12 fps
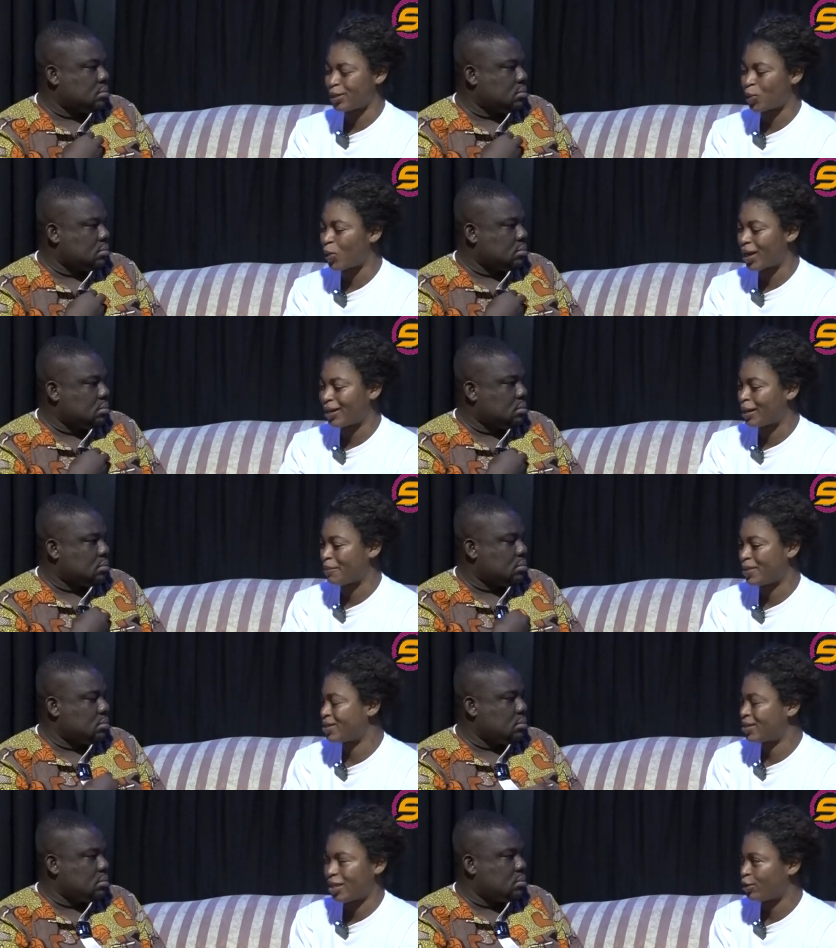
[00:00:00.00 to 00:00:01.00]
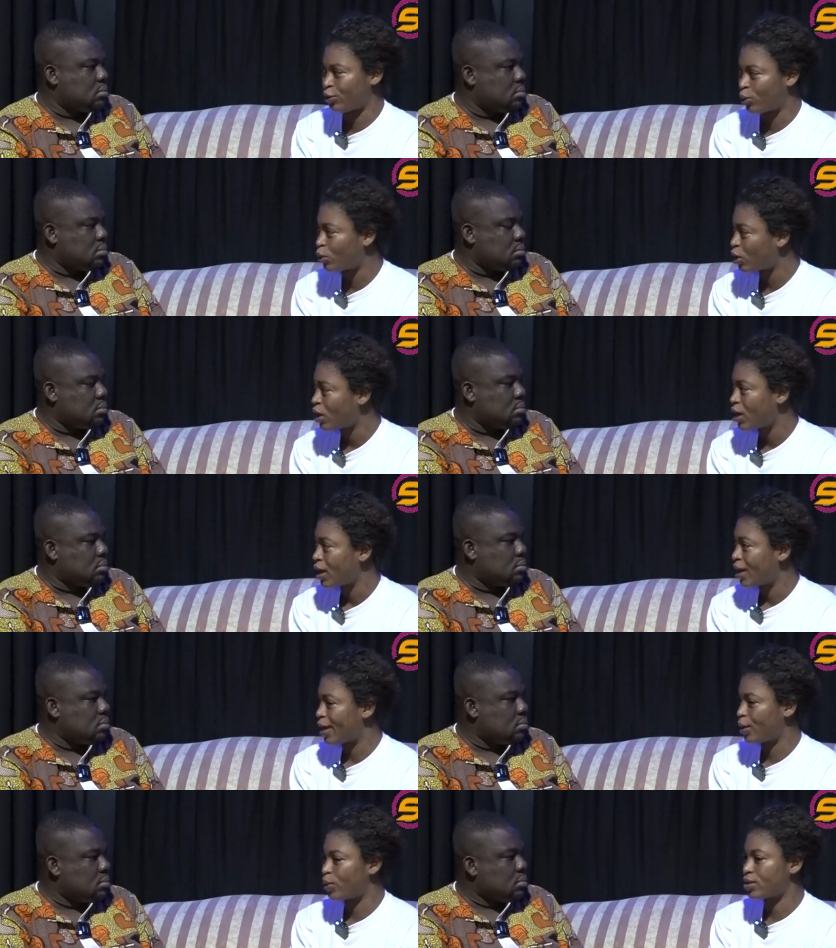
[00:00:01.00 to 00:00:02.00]
Speaker 1: the one I'm at here now.
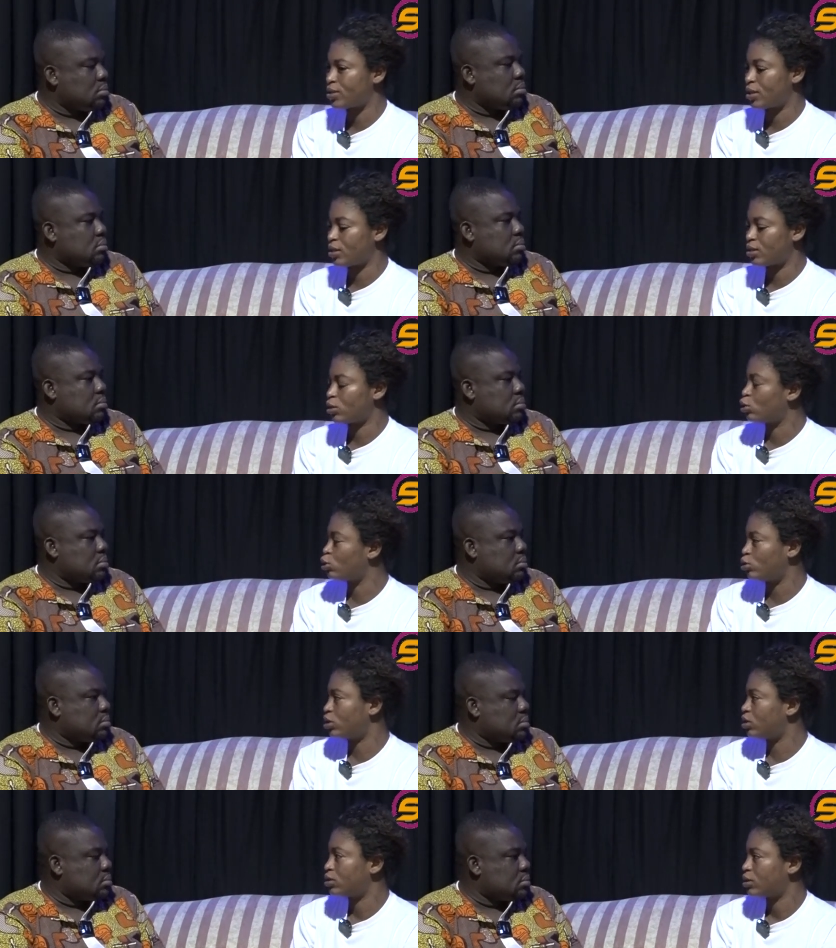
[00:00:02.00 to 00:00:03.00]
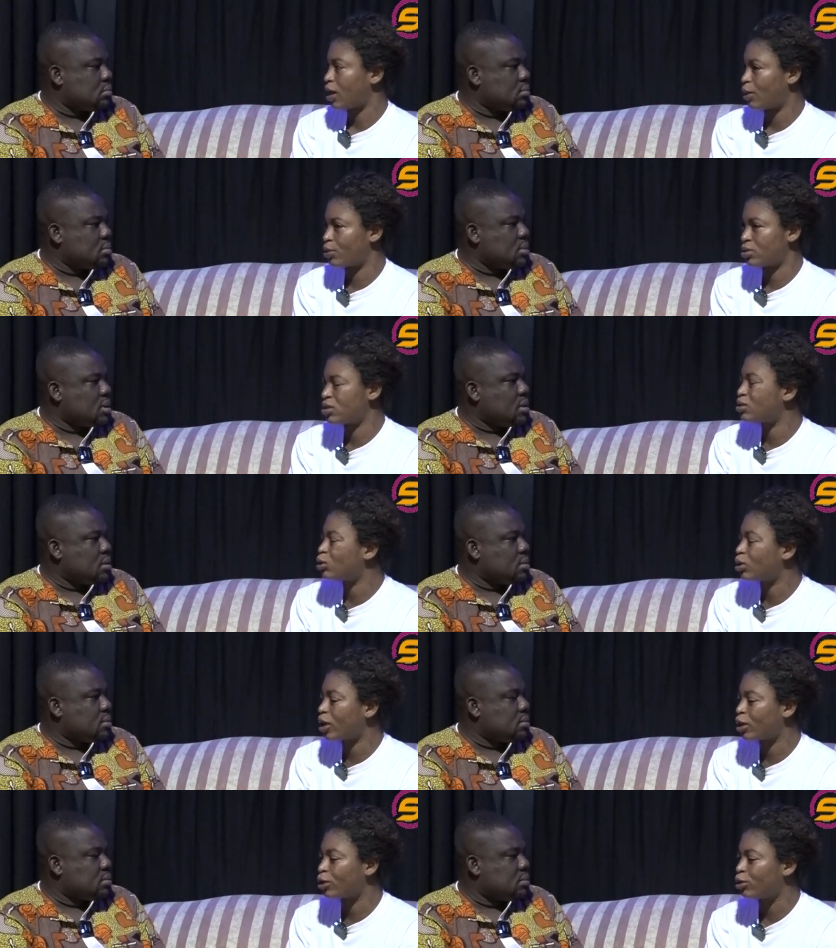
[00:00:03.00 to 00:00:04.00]
It wasn't good. I wasn't
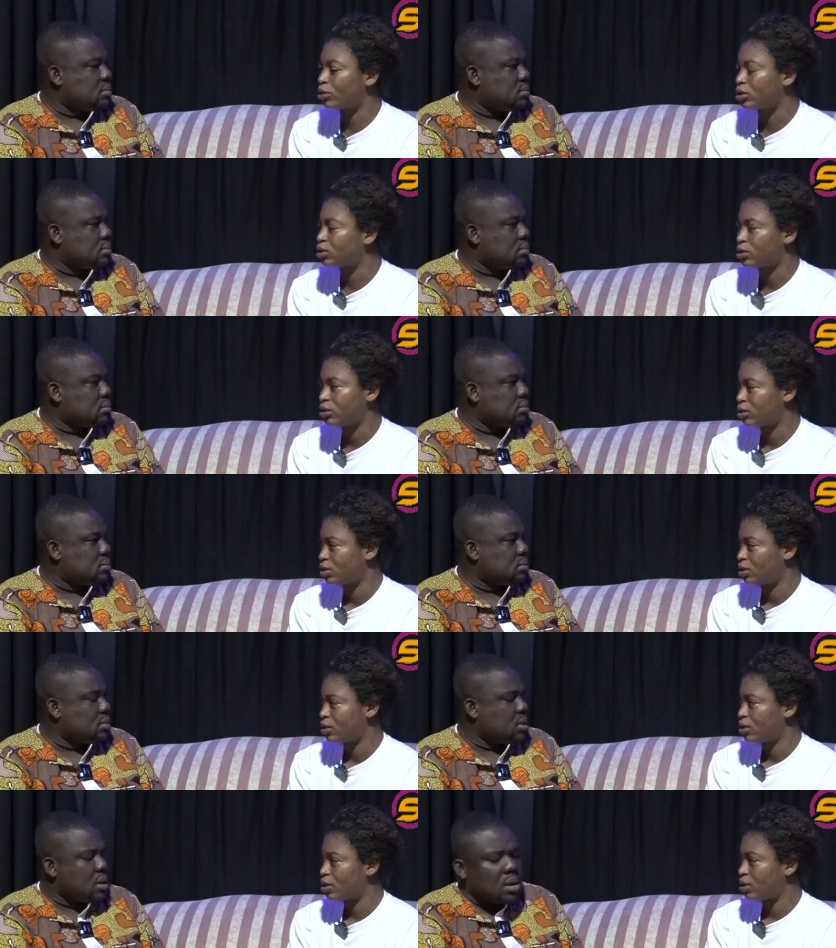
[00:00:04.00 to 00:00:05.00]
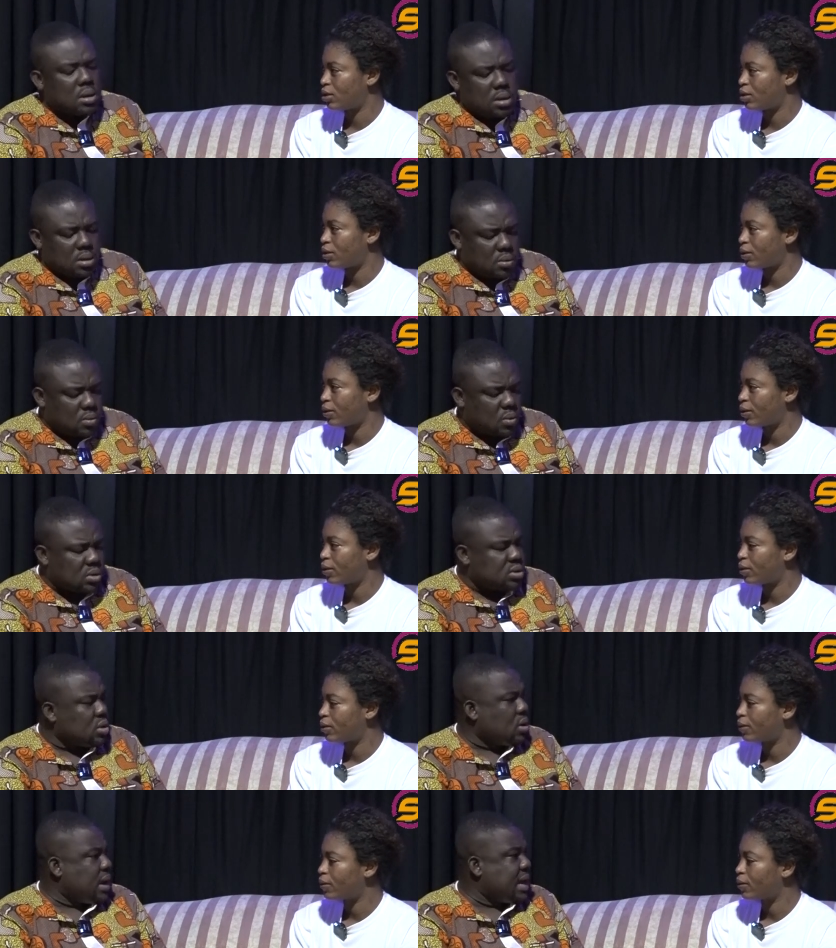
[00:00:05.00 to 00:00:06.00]
looking good.
Speaker 2: Was
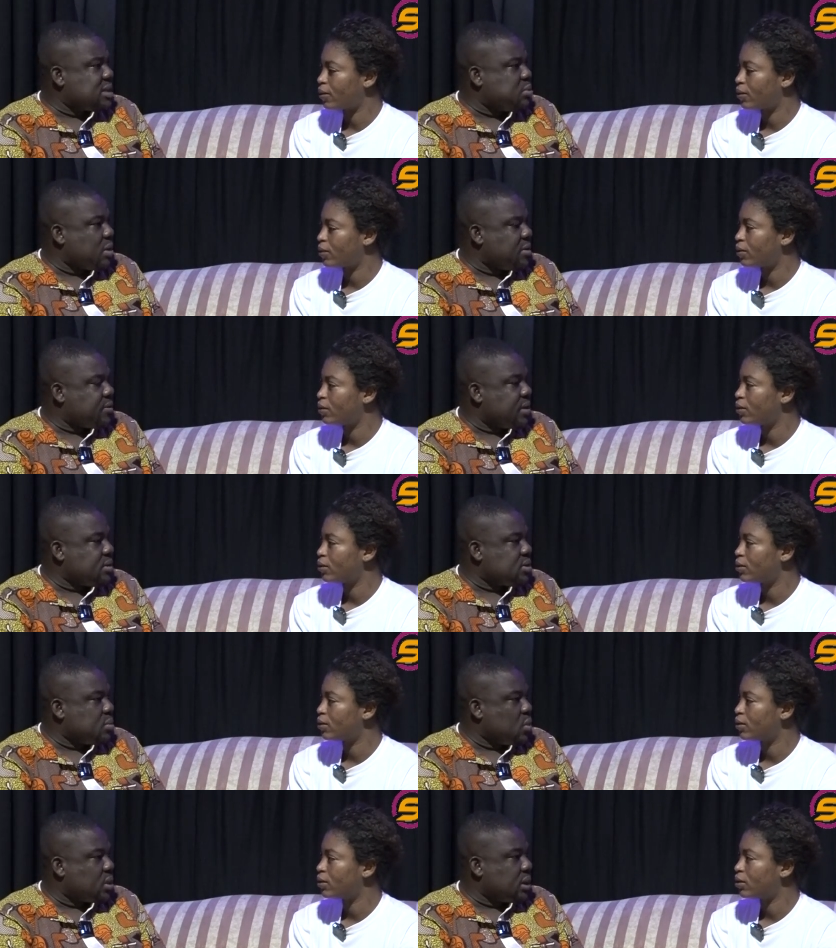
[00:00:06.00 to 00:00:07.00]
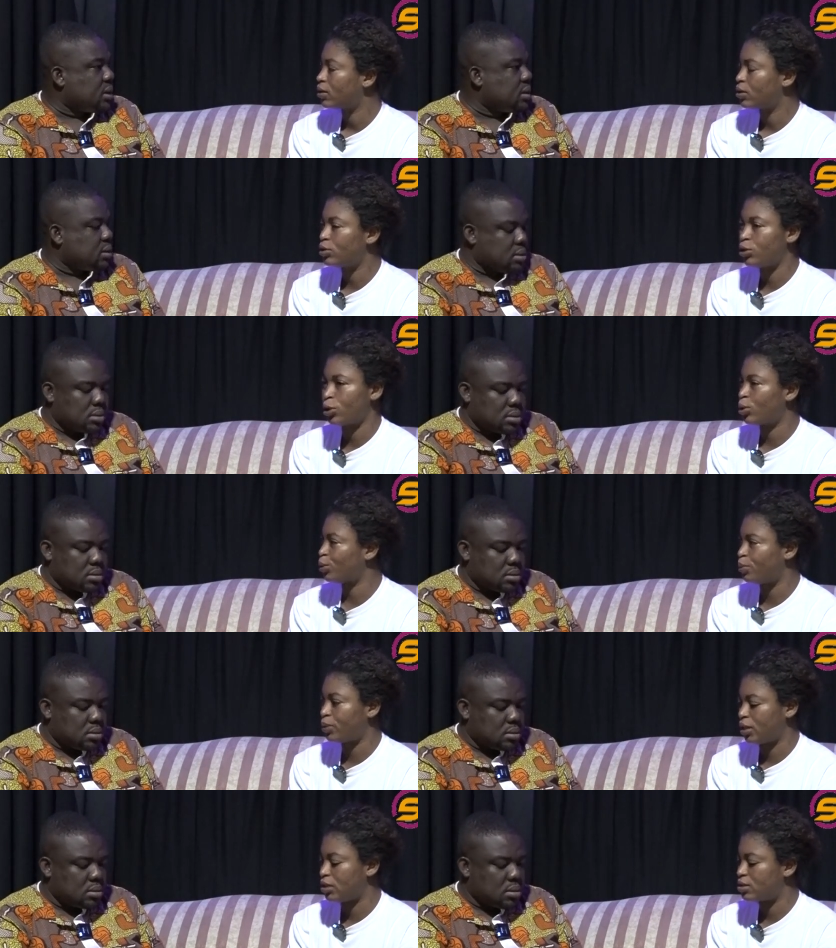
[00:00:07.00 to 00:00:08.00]
your ex-boyfriend smoking?
Speaker 1: No,
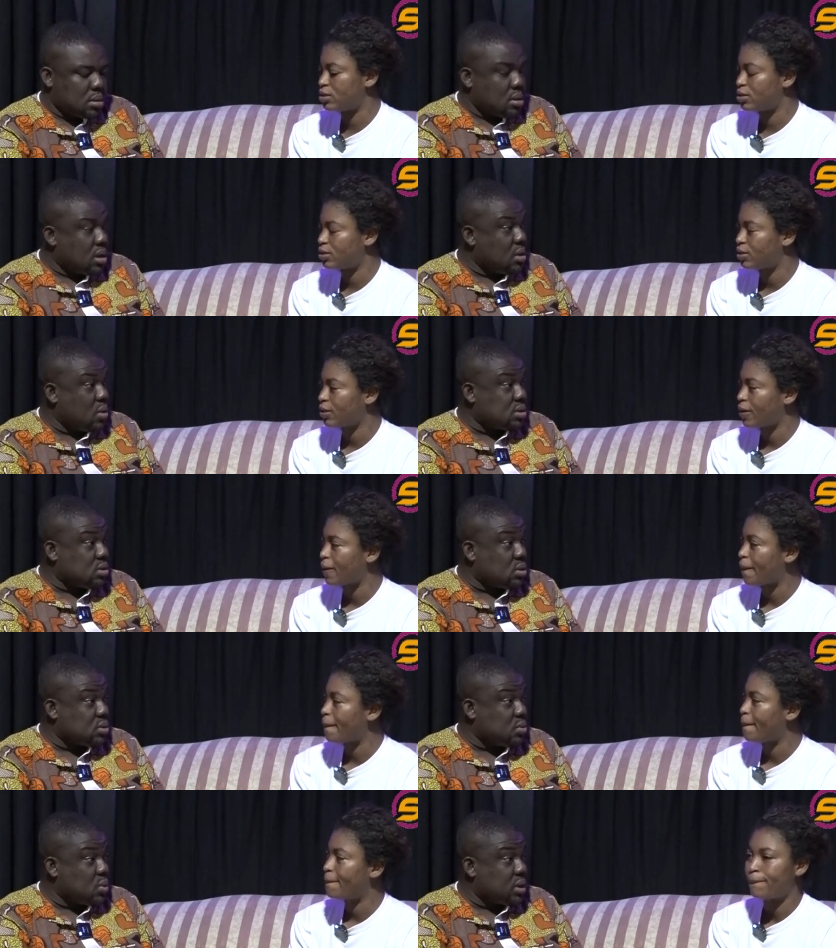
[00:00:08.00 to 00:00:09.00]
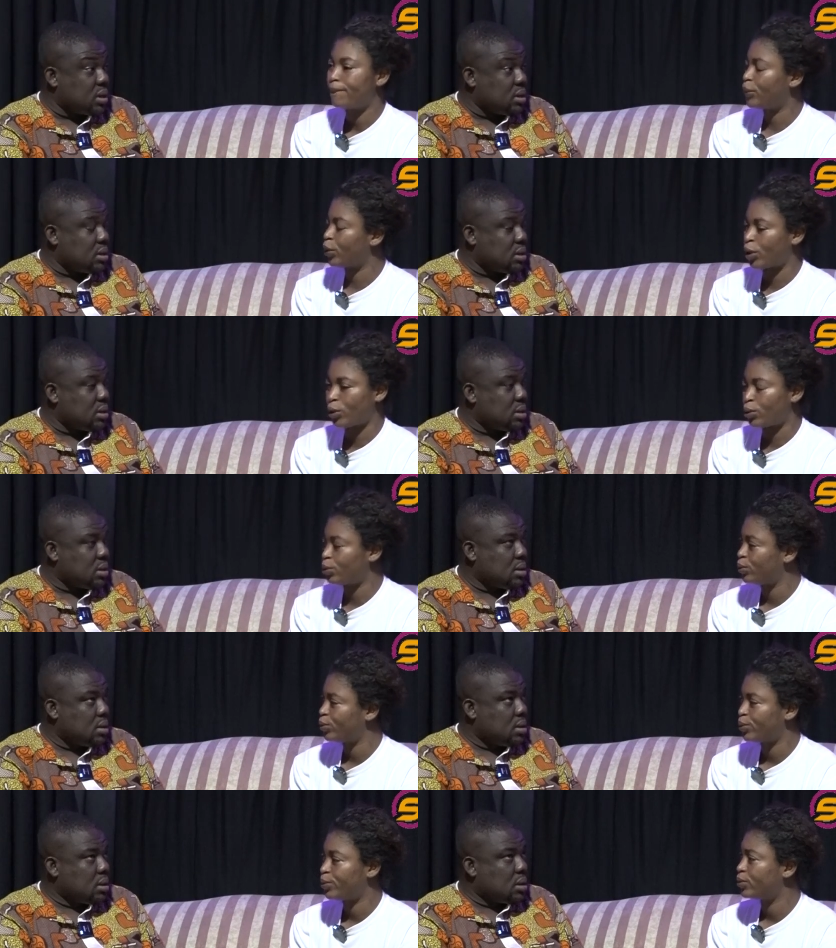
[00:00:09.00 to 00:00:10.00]
please.
Speaker 2: He was not smoking?
Speaker 1: No.
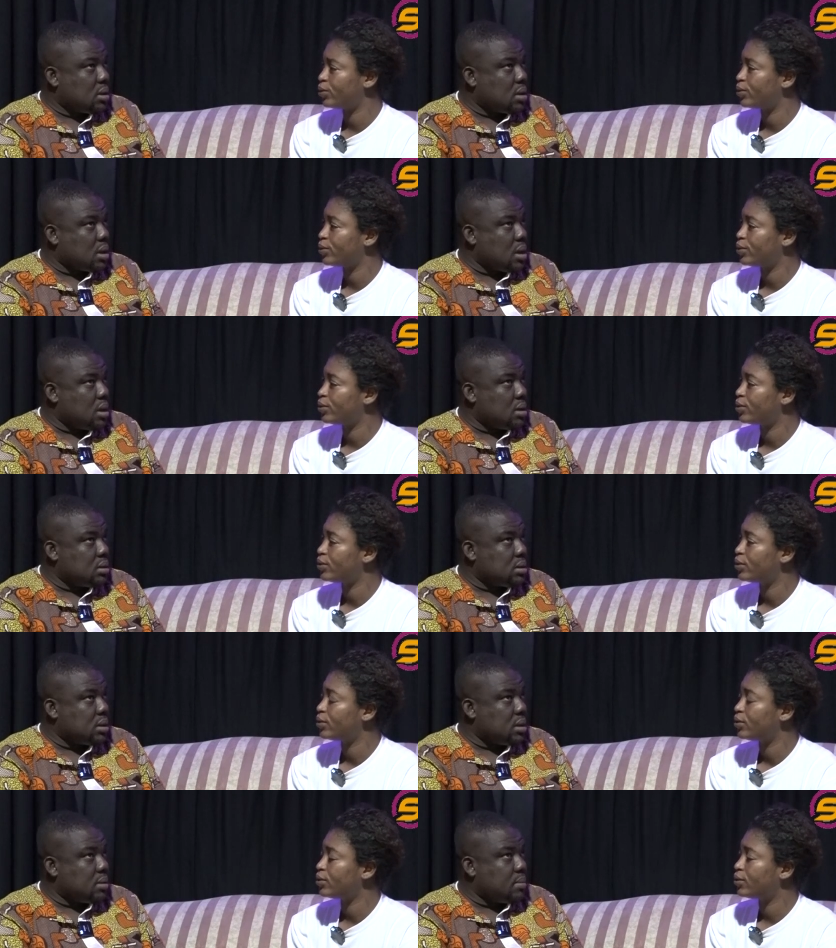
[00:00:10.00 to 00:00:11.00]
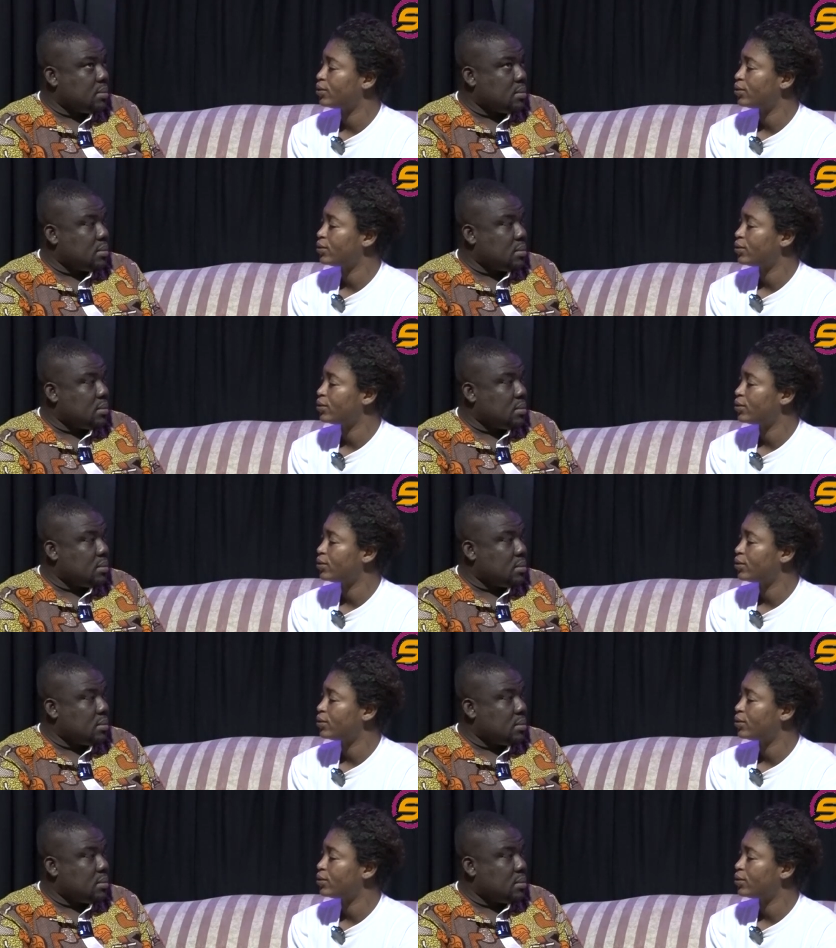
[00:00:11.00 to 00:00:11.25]
Speaker 2: And um,